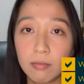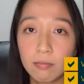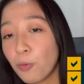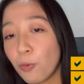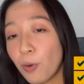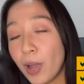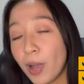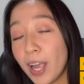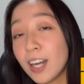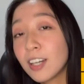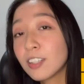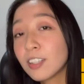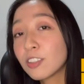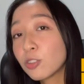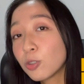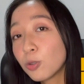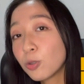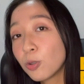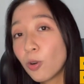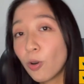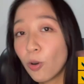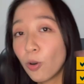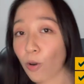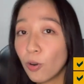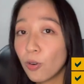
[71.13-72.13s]
Where to
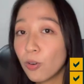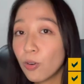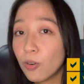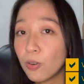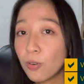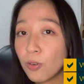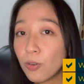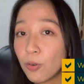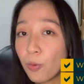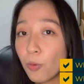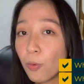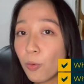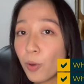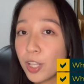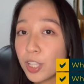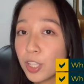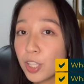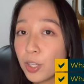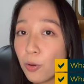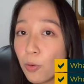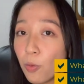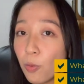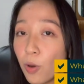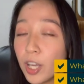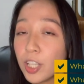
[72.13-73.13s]
go when
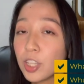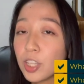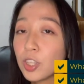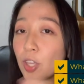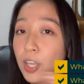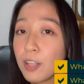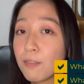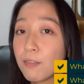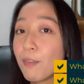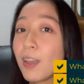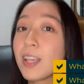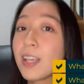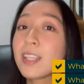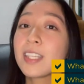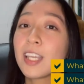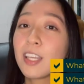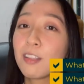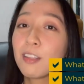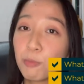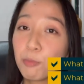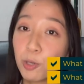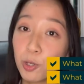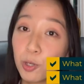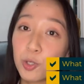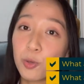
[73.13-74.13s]
you want to invest
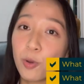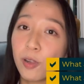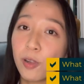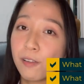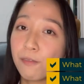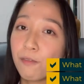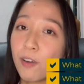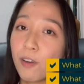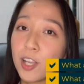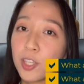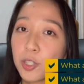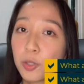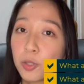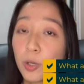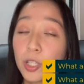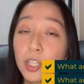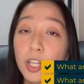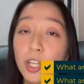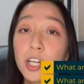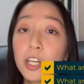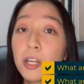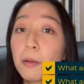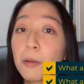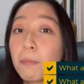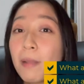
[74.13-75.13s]
in mutual funds. What
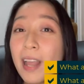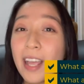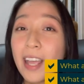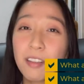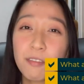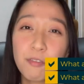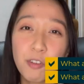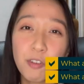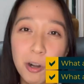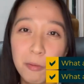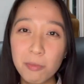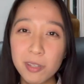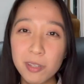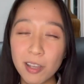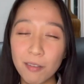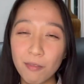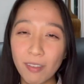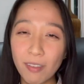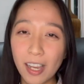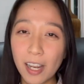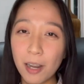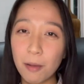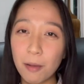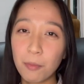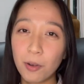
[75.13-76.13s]
are the platforms
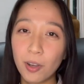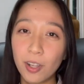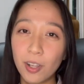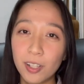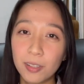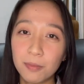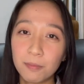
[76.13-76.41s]
available?